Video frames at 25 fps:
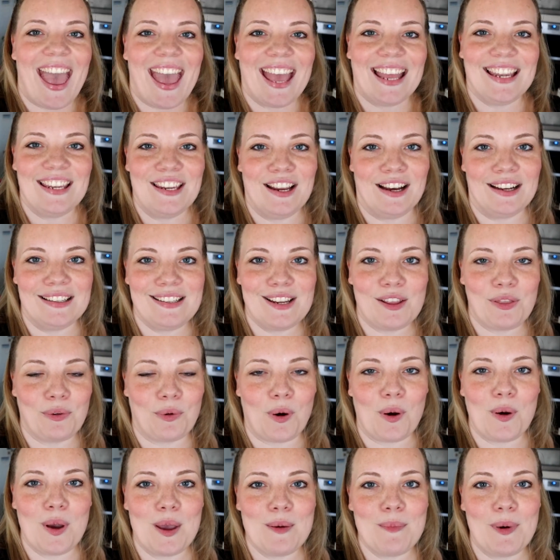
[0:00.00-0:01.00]
And not to
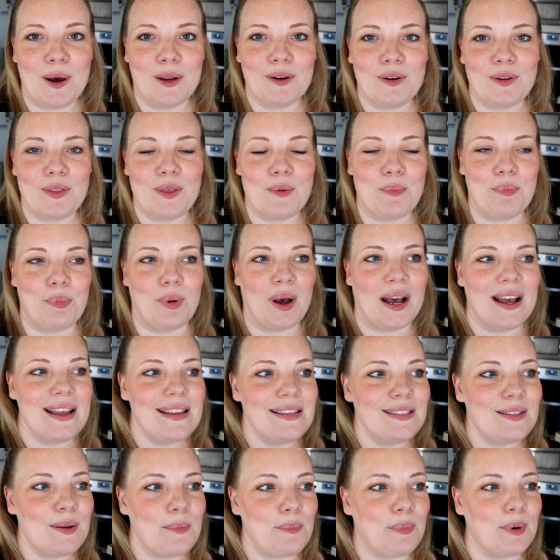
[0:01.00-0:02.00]
throw him under the
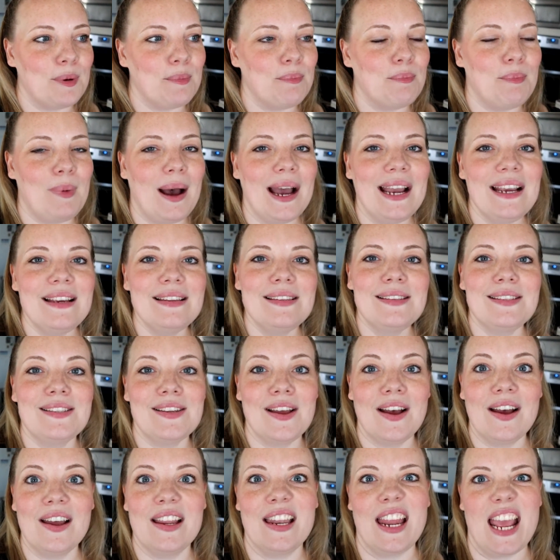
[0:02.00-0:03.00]
bus, but my
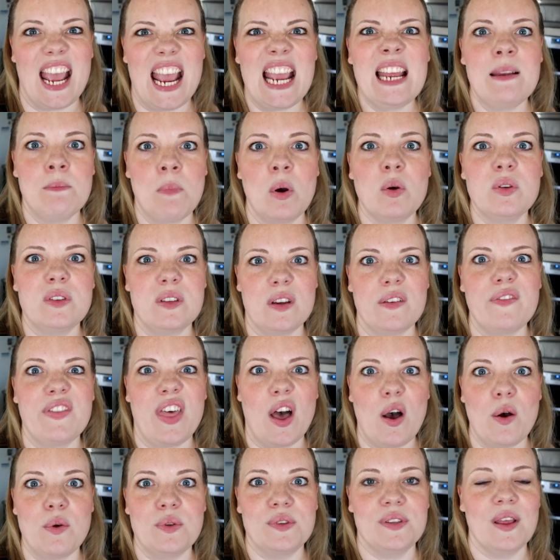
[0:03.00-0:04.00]
son ate most of
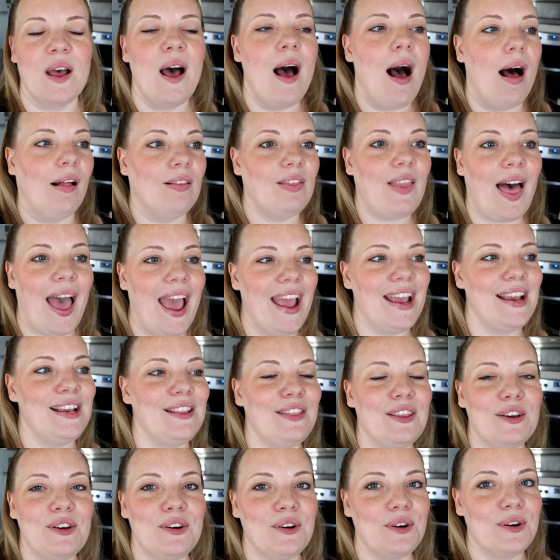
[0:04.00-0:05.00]
those.
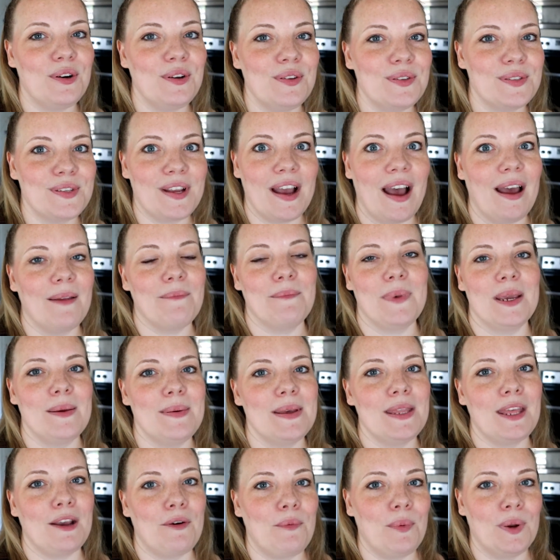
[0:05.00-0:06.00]
Like, the girls got
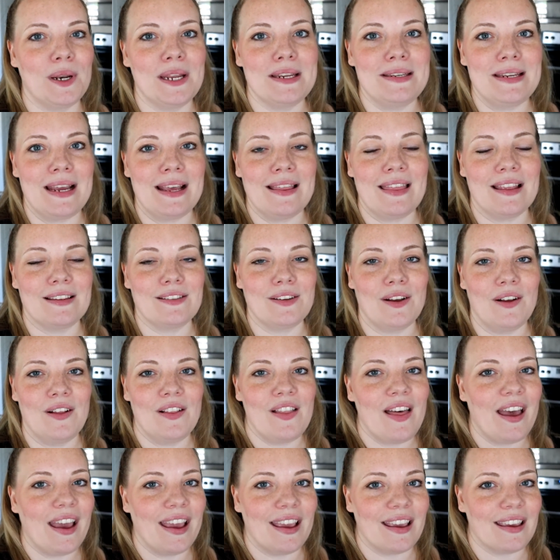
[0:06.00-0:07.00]
maybe like one a day. That's
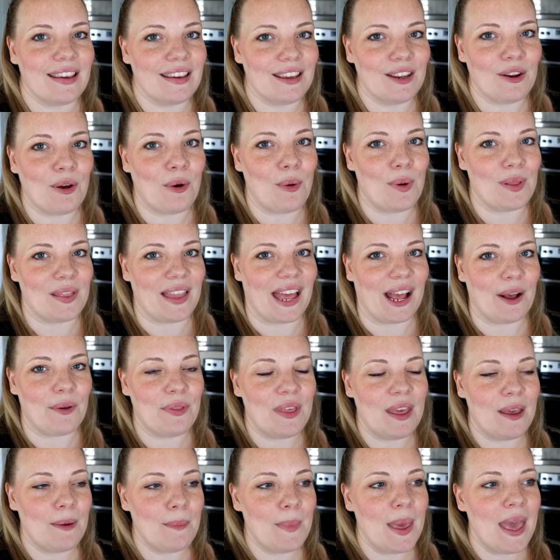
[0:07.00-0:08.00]
all I, you know, allow
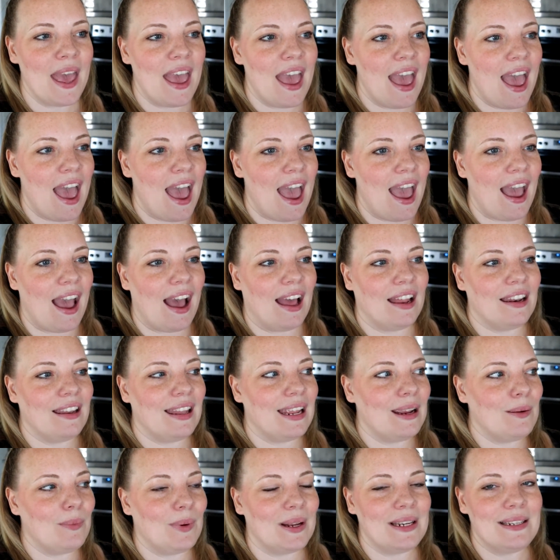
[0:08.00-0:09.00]
them. And
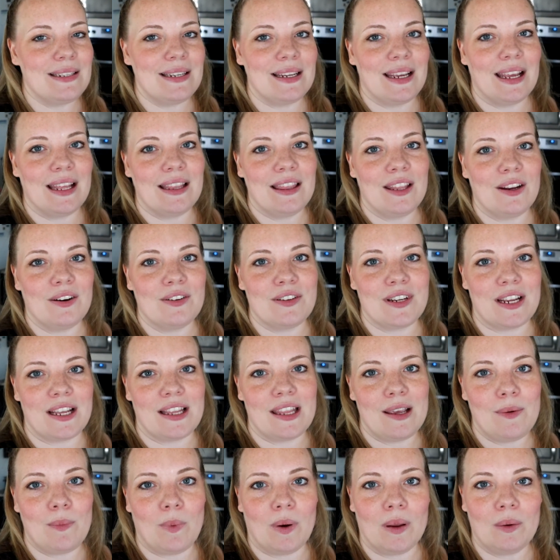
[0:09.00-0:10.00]
they went to get their
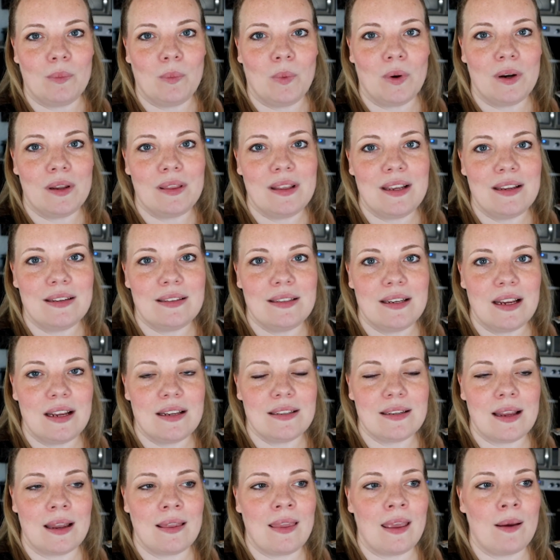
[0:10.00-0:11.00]
daily one of these
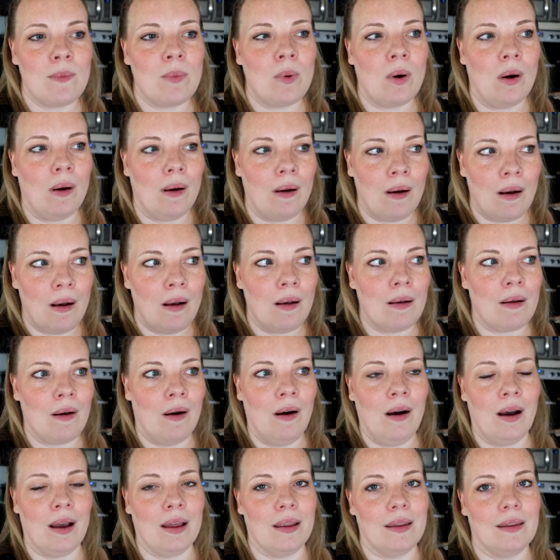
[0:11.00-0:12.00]
days, and they were all
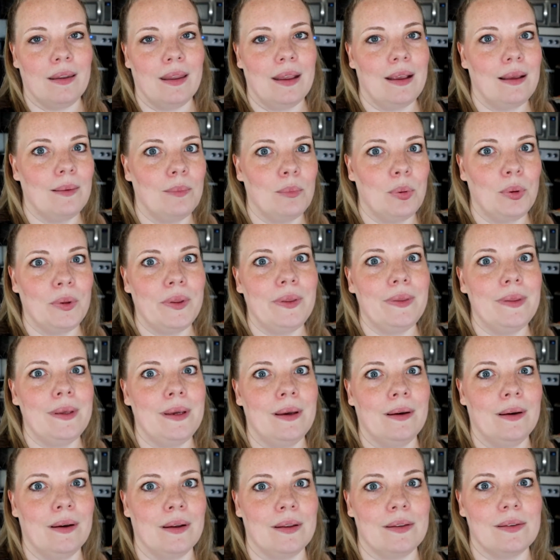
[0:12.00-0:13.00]
gone, like completely
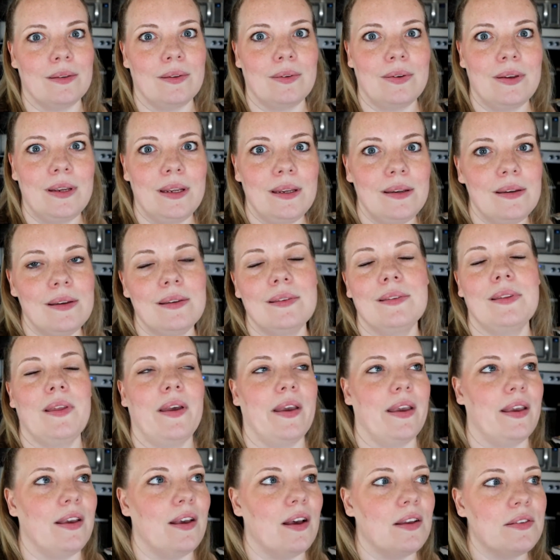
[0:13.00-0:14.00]
gone. So he just
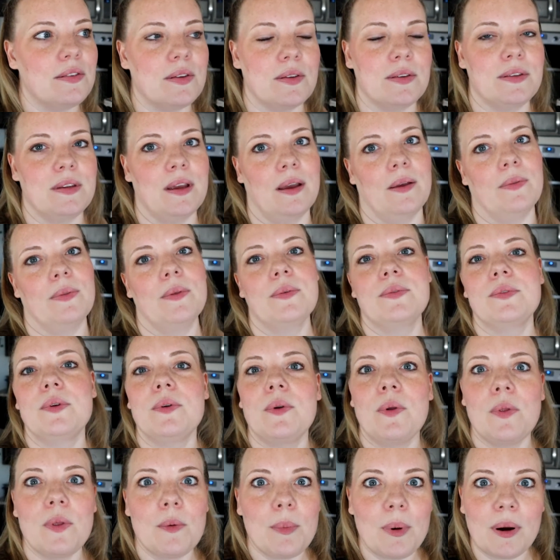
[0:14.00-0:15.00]
like guzzled down those
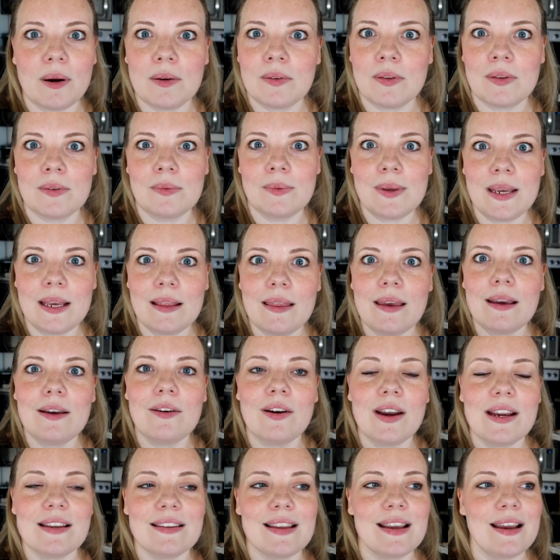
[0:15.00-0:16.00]
granola bars this week like
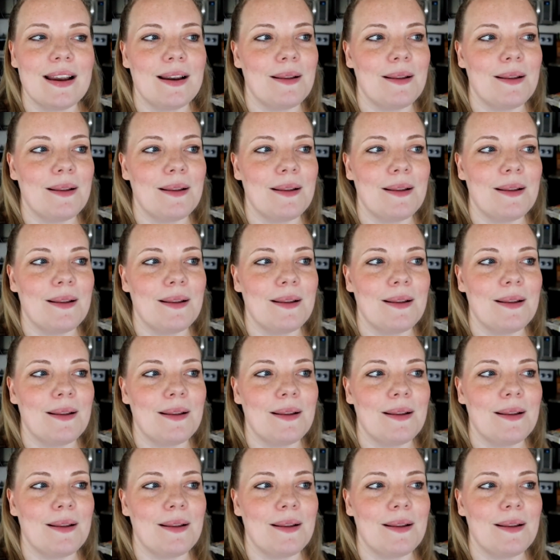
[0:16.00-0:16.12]
crazy.